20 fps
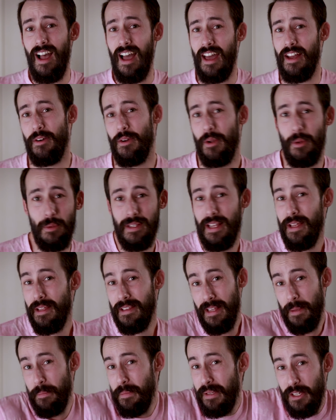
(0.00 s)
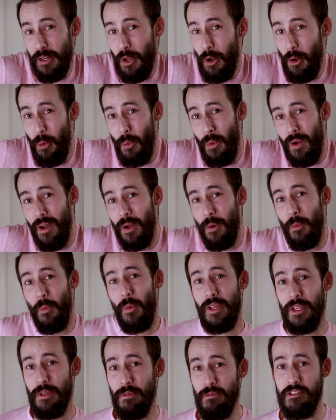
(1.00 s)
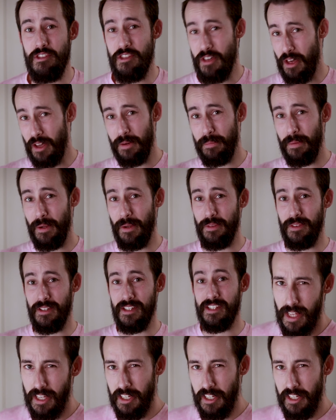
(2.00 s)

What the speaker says: I don't know, let me know what you thought about this.